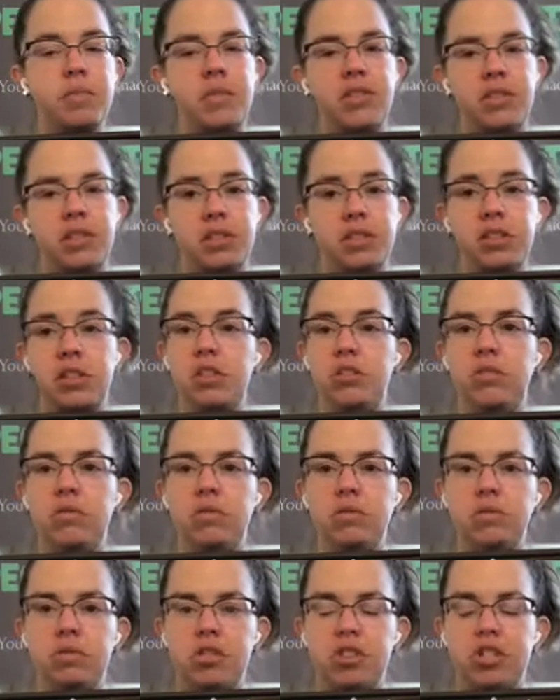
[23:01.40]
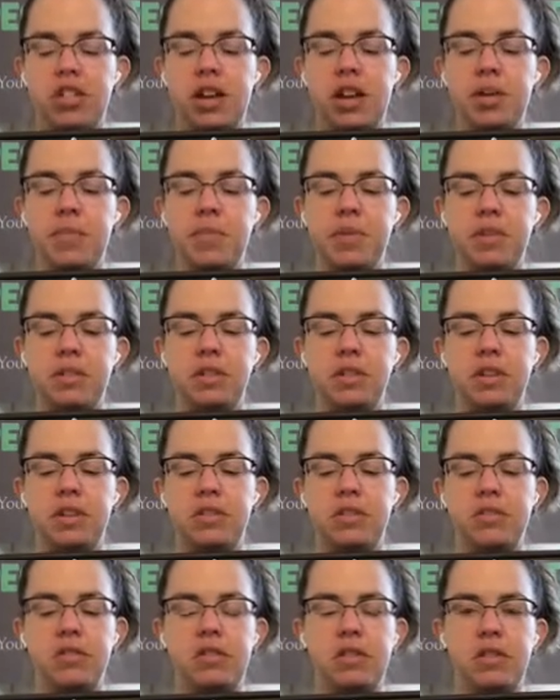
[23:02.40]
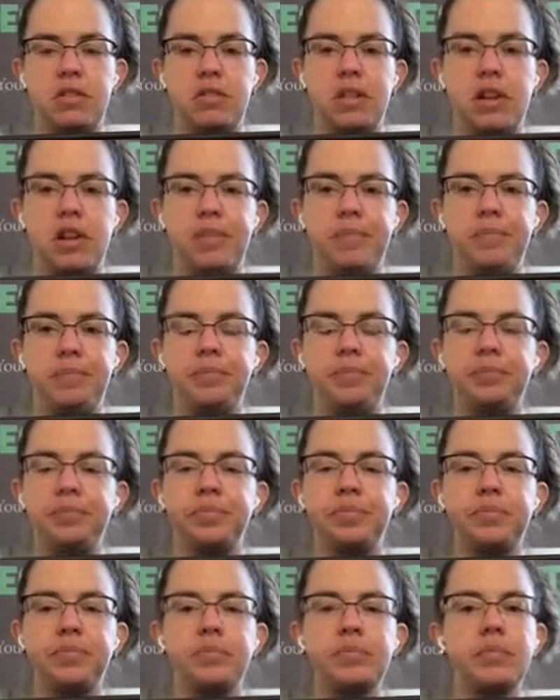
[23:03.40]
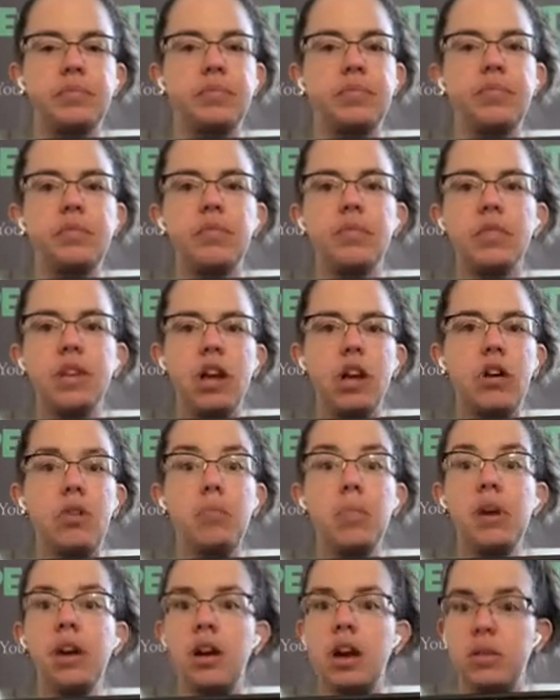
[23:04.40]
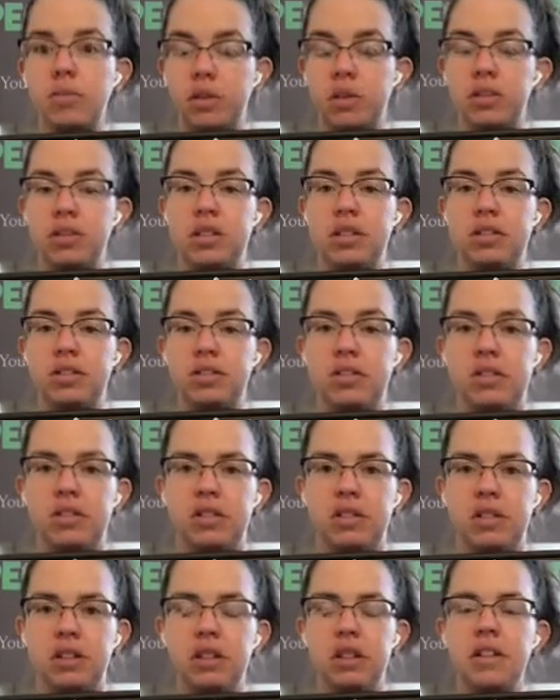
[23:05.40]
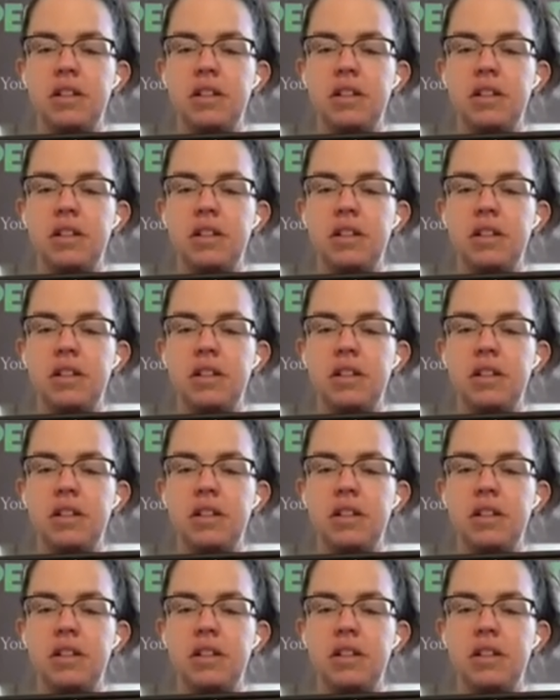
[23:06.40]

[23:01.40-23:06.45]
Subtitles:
these cute shapes. These are, oh my god, what are these called?